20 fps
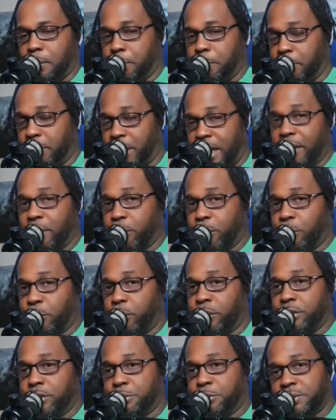Black
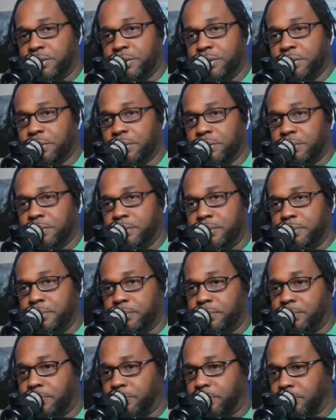Christmas.
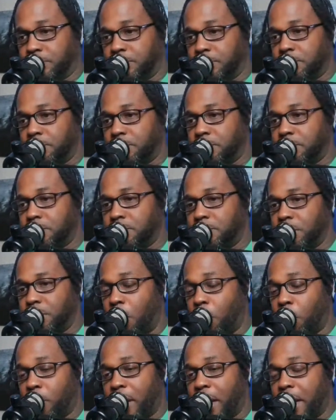
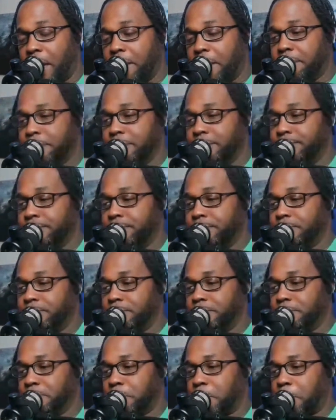Okay,
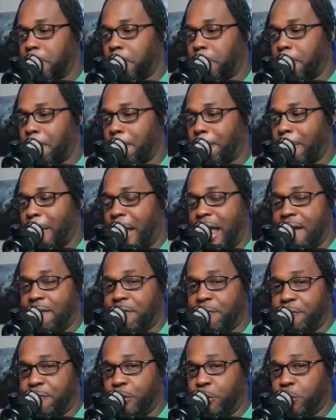I have a
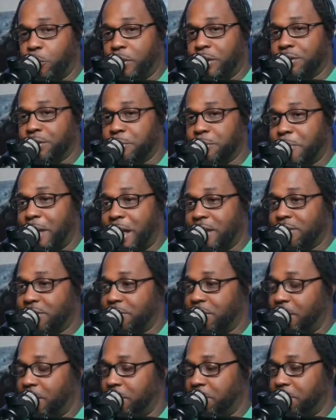few questions
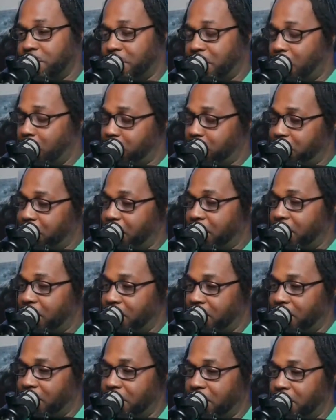myself. I'm
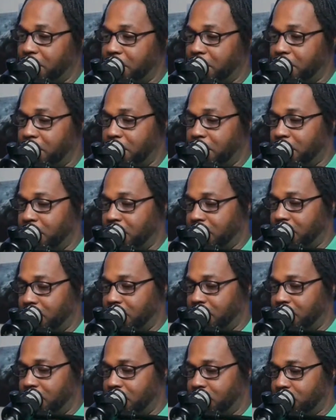thinking.
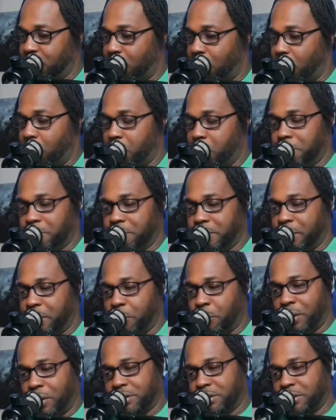So it
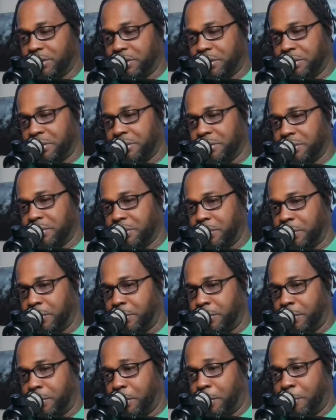wasn't
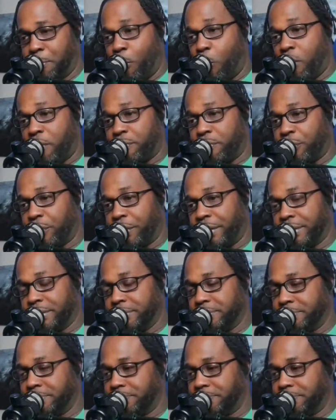her boyfriend.